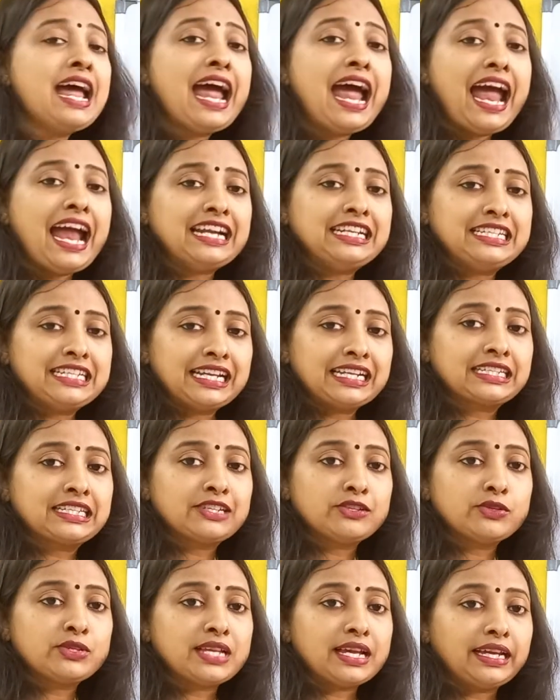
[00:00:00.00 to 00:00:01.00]

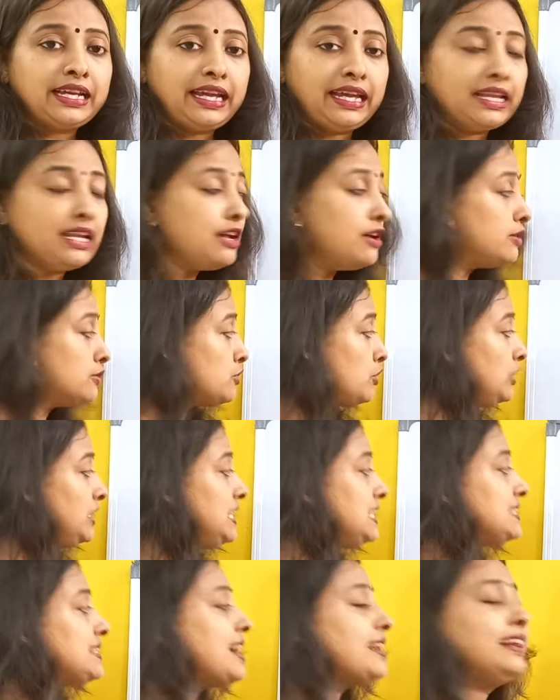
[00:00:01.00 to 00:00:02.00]
adjectives again. So
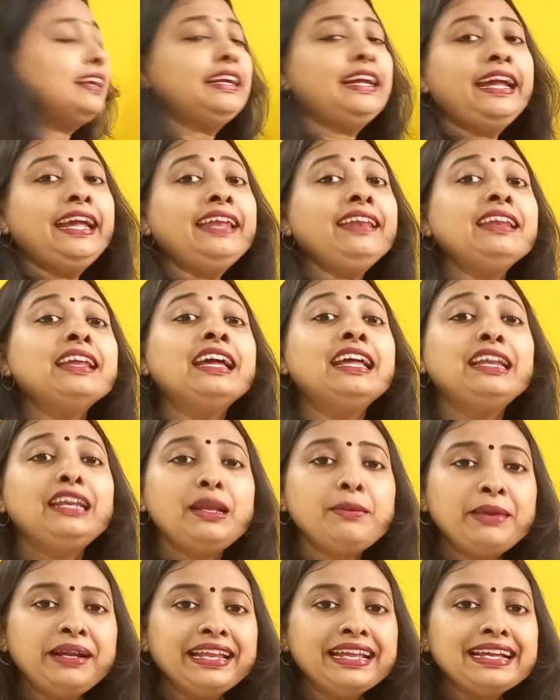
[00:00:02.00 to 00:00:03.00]
these are again
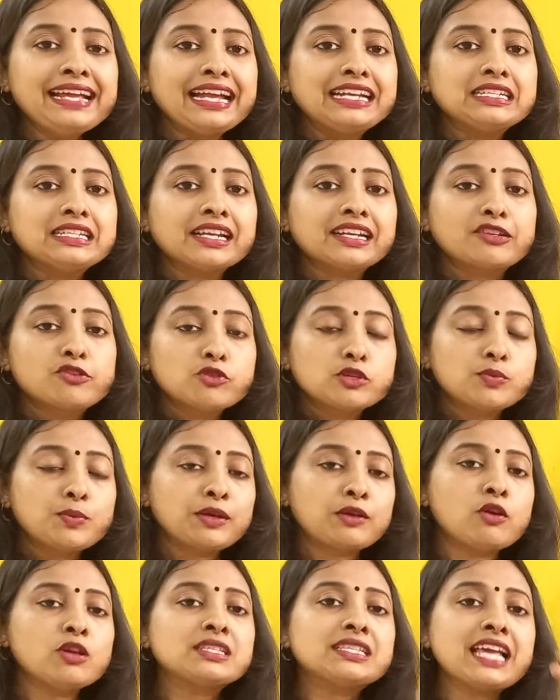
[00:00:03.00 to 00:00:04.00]
limiting adjectives
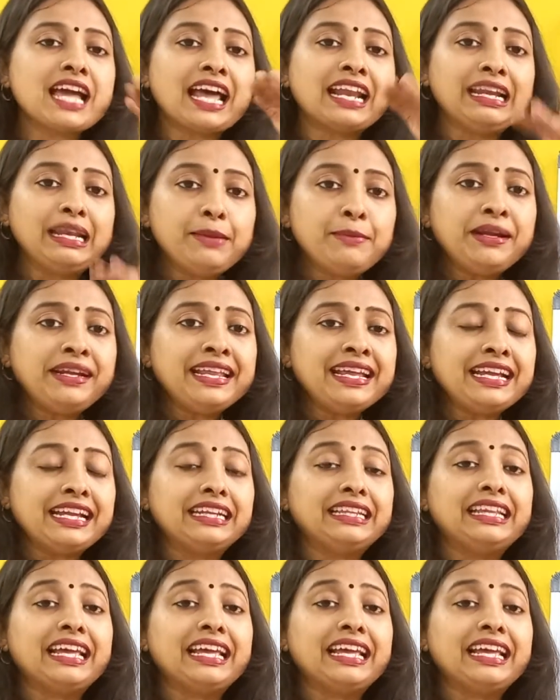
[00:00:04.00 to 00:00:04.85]
because they are limiting it,